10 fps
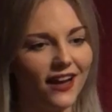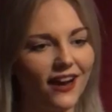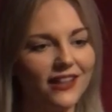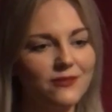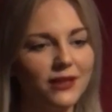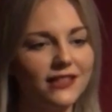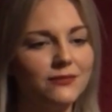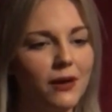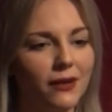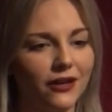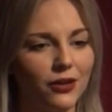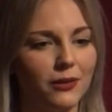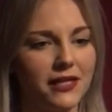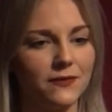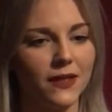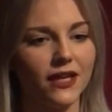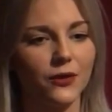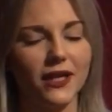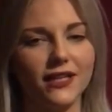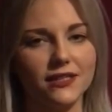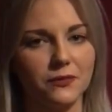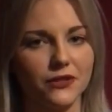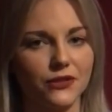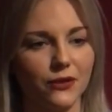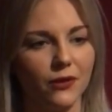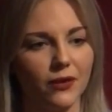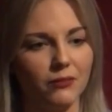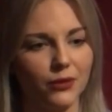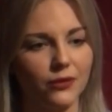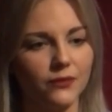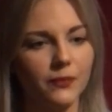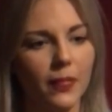I completed my micro-placement at Queen Elizabeth School in Wimborne.